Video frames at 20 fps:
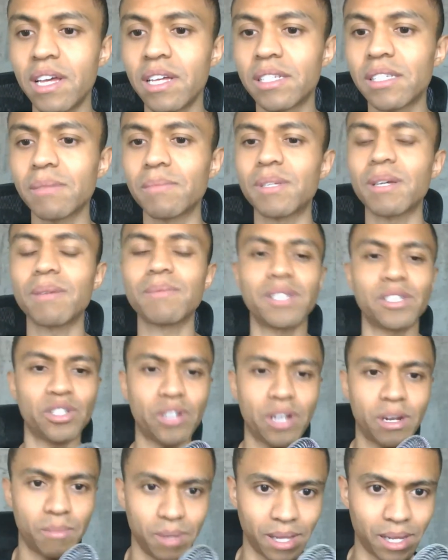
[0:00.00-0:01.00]
Sometimes they
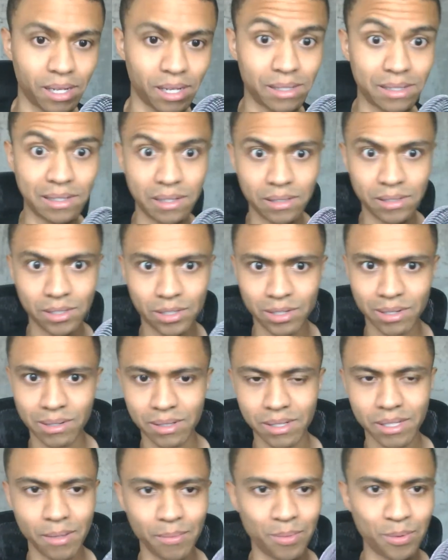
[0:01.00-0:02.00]
try to be like, oh, I'll try to
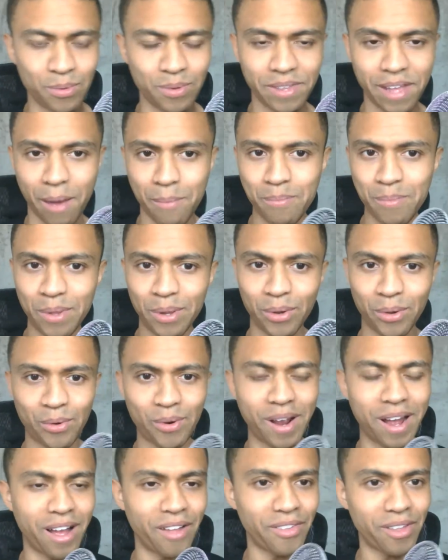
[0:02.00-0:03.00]
keep you in that middle
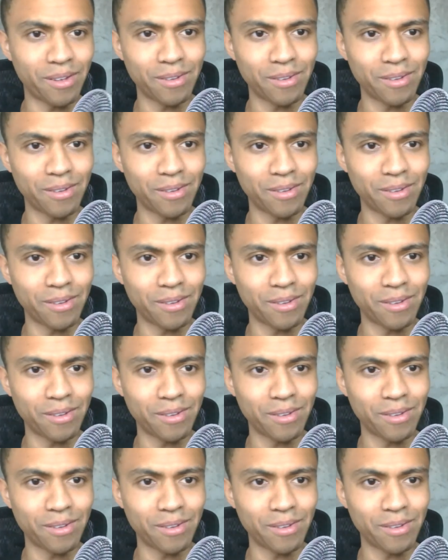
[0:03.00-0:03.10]
ground.